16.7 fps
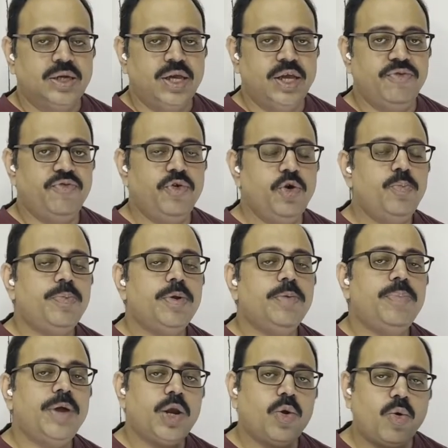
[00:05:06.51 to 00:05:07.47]
If you
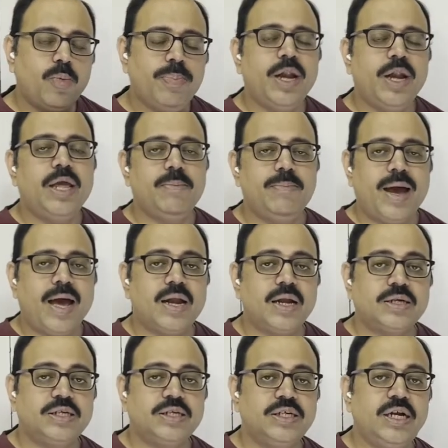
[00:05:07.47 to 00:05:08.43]
prepare opening
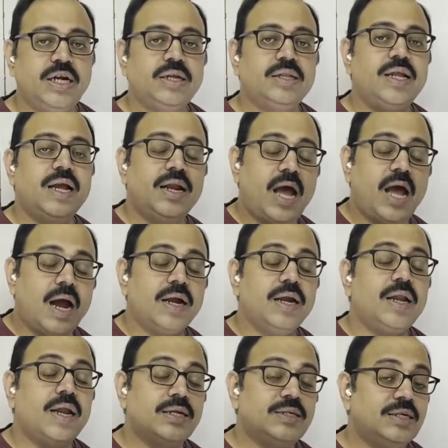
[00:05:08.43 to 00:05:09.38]
balance sheet, then
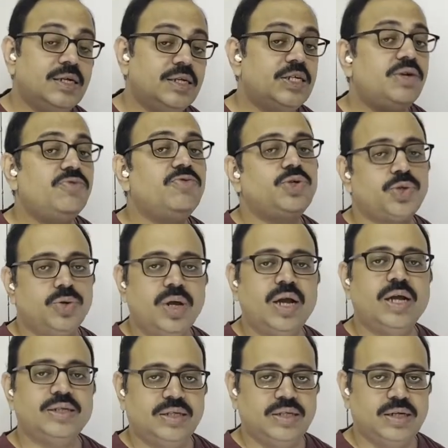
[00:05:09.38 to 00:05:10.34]
under assets side we should
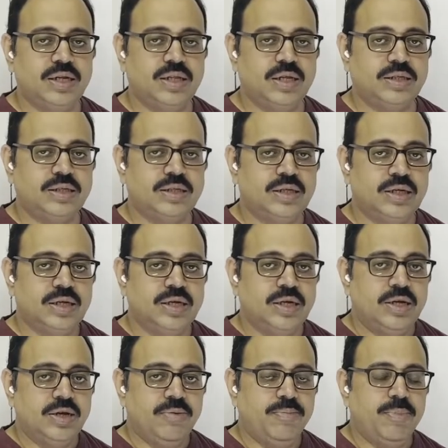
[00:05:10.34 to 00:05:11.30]
consider this.
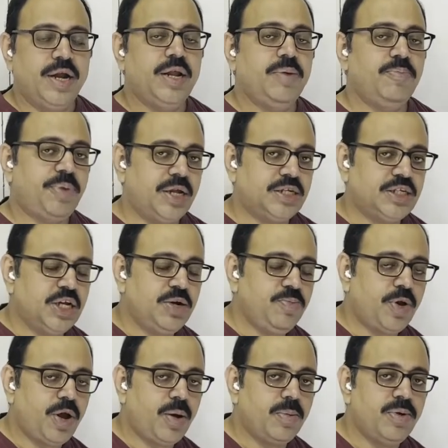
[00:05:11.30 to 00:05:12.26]
But in
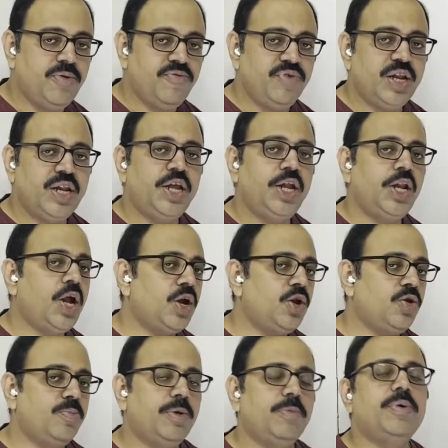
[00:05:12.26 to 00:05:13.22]
present problem, we need not
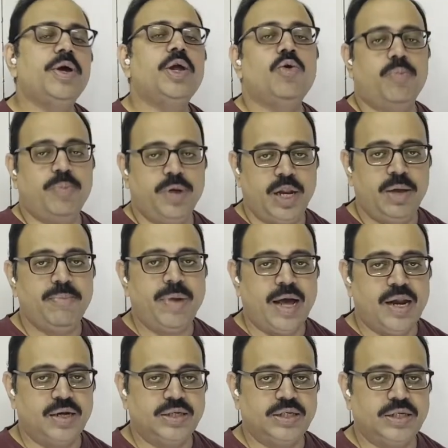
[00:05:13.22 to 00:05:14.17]
to prepare opening
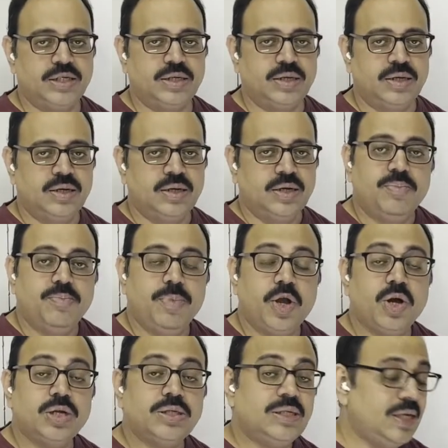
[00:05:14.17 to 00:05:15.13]
balance sheet.
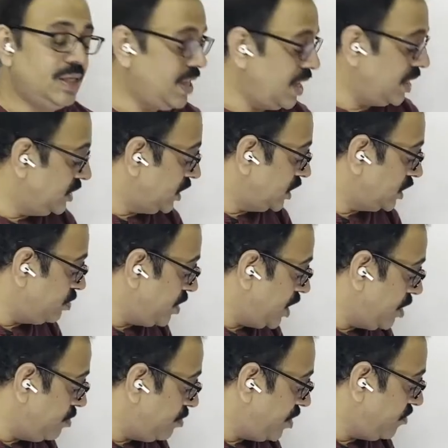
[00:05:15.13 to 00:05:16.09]
Because see the
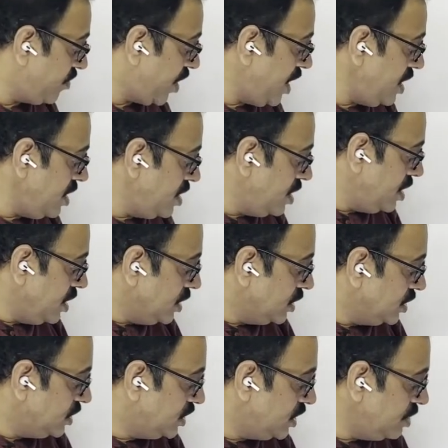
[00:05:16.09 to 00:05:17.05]
adjustment number 5,
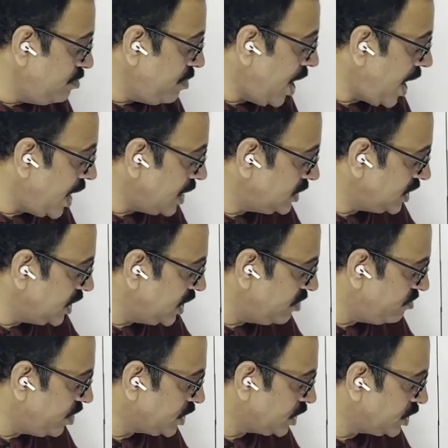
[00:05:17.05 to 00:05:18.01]
Jin has
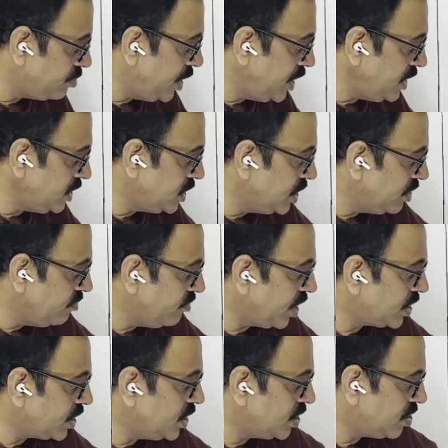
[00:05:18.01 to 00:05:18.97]
investments
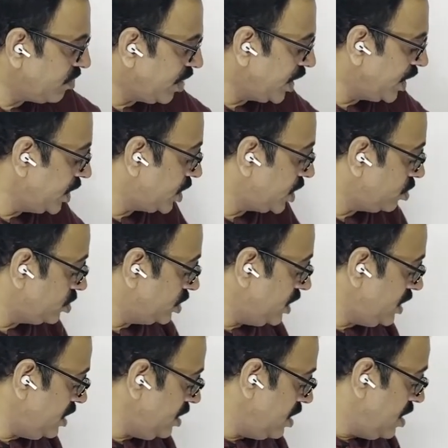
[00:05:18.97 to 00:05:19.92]
worth
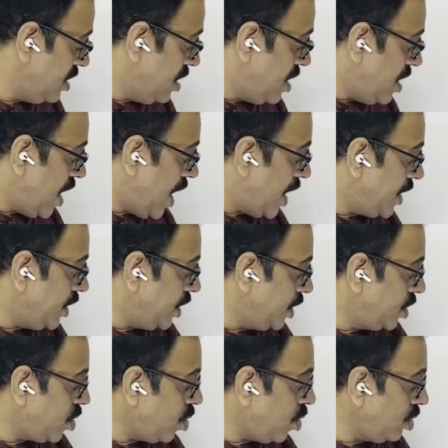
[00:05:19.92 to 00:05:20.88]
20,000 and
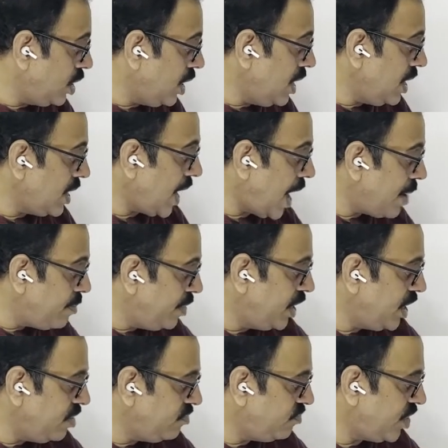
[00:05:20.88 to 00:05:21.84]
the total
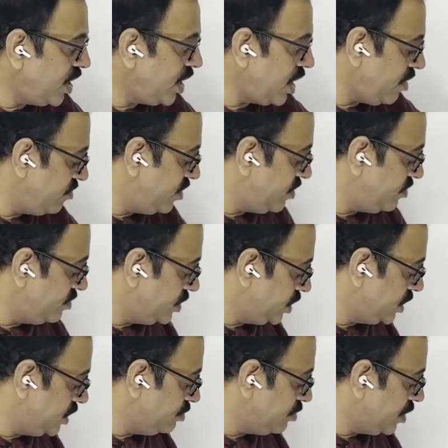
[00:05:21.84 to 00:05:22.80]
capital fund of the
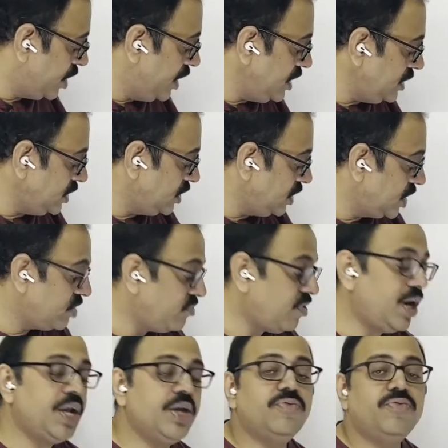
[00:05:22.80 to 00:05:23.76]
Jin is
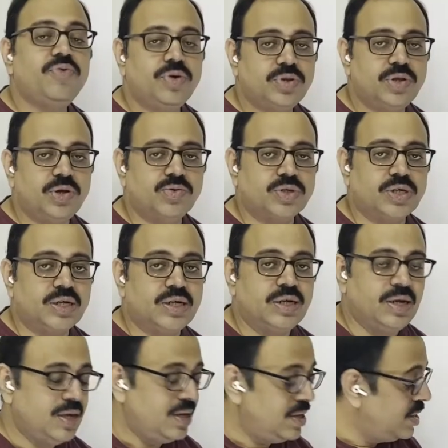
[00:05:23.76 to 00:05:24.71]

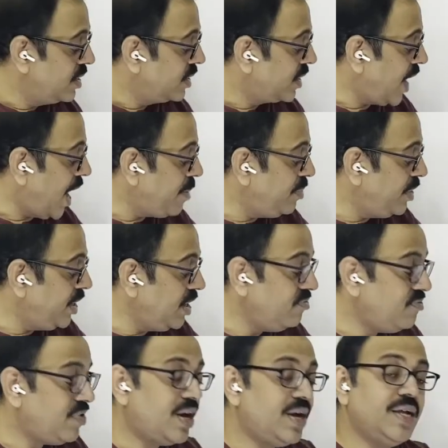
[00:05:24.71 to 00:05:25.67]
24,000.
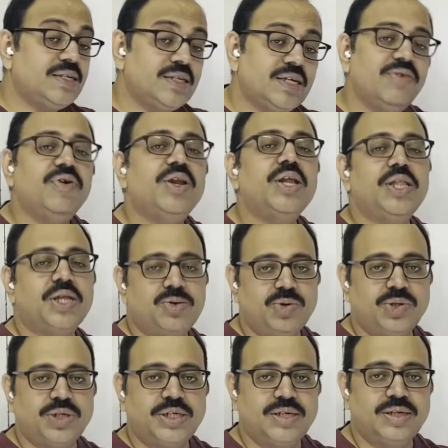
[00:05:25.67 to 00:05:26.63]
Capital fund is given in the
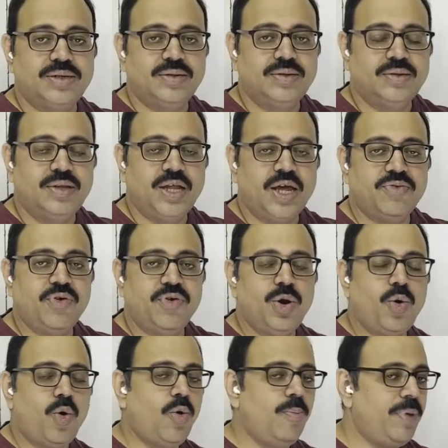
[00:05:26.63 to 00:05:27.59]
question.
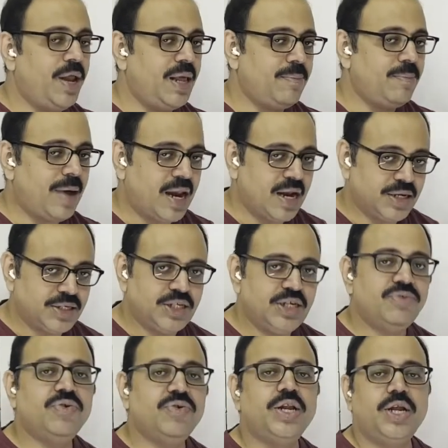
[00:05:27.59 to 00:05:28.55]
Therefore, opening balance
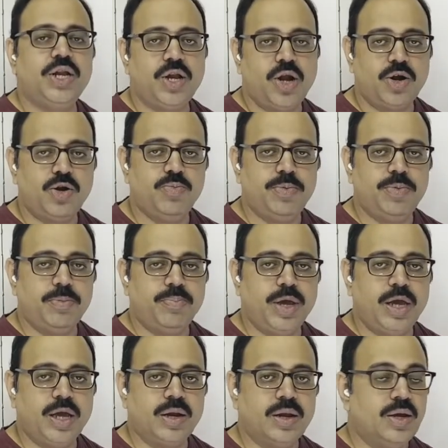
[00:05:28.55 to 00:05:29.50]
sheet we need not to
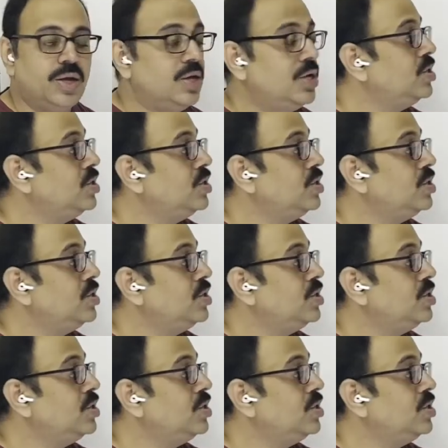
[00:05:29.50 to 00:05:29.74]
prepare.